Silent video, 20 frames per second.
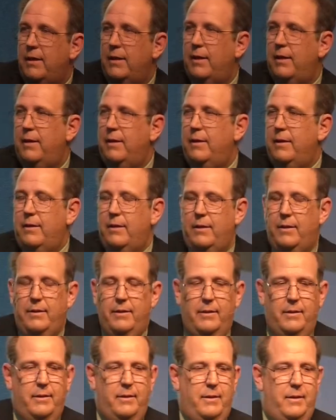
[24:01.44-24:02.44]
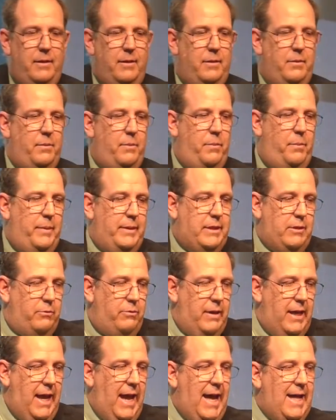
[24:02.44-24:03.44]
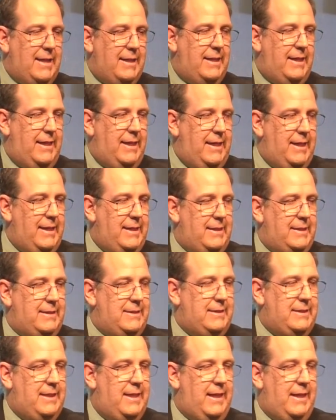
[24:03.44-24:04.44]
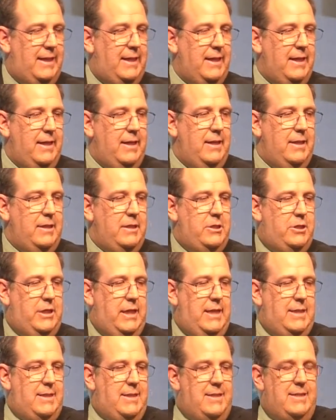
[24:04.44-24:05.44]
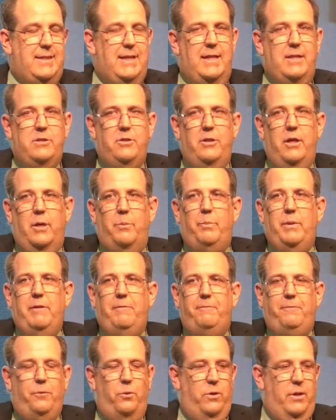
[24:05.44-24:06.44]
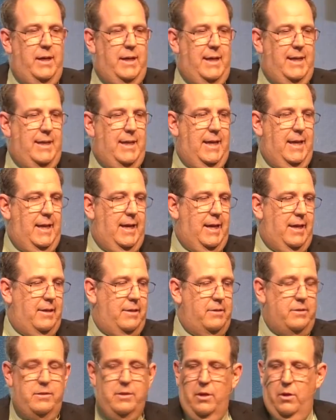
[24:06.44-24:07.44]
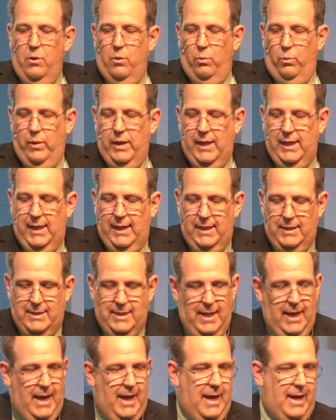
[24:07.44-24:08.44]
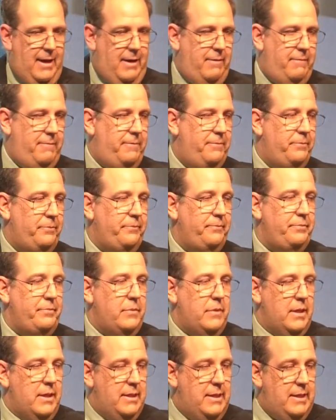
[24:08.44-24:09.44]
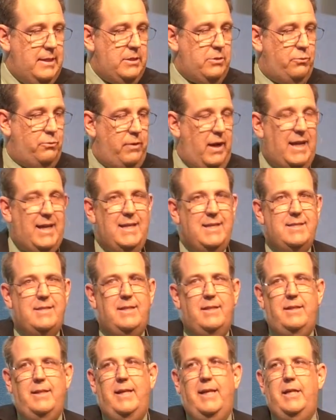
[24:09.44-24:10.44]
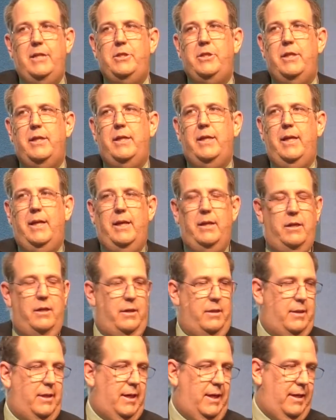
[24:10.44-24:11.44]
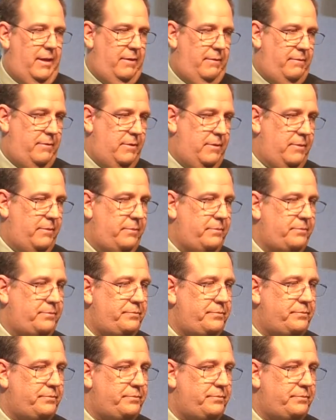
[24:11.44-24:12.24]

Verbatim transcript: it. But the reality is that Jesus says, look, before anything else, we need to have this reconciliation in our lives.